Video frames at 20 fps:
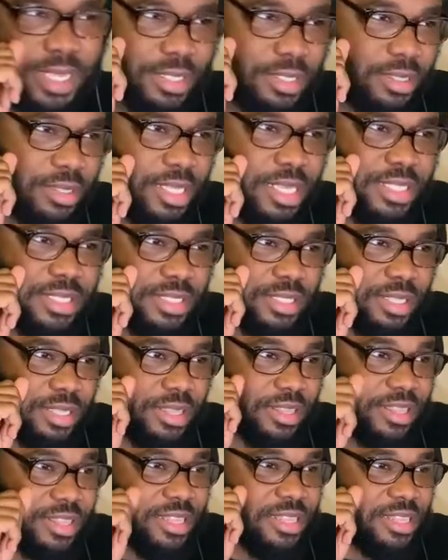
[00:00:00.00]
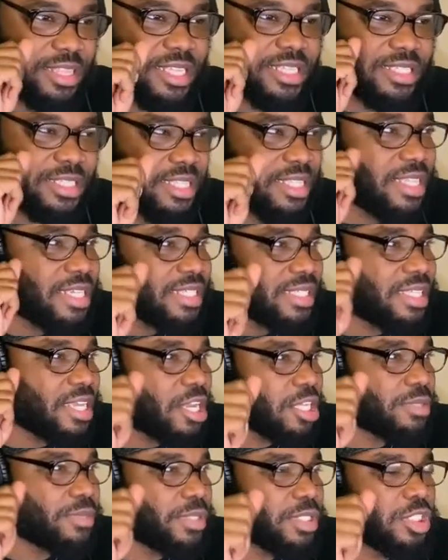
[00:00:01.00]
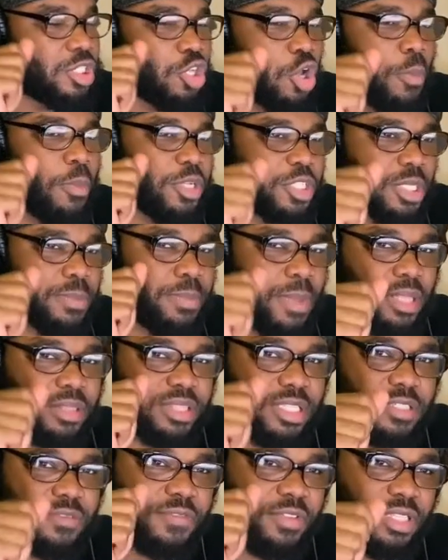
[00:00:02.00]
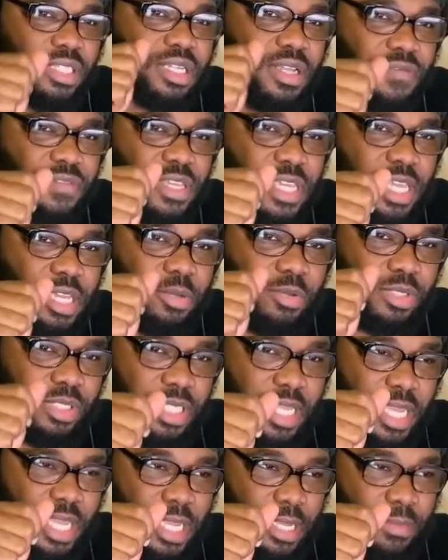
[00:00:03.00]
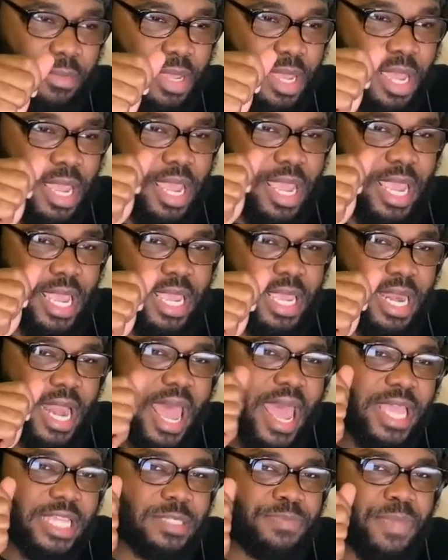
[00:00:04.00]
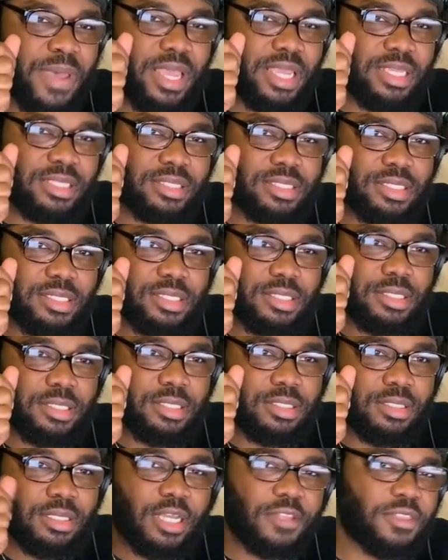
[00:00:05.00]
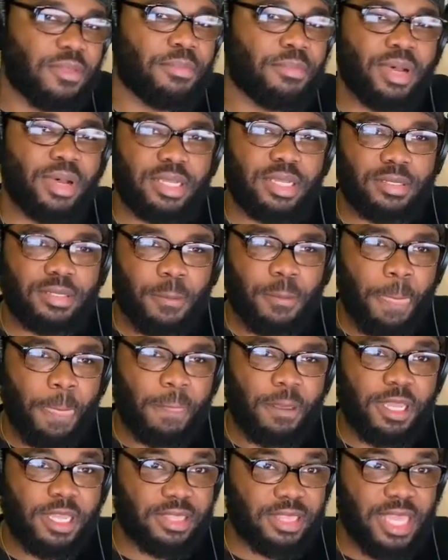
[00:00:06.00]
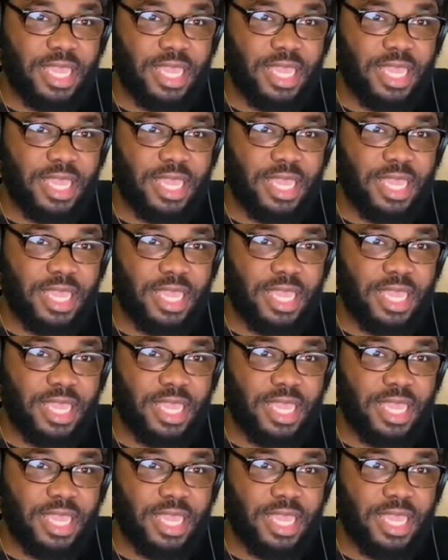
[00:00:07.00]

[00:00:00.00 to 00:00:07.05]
this tells me so much about this Philadelphia Eagles team, and I expect nothing but good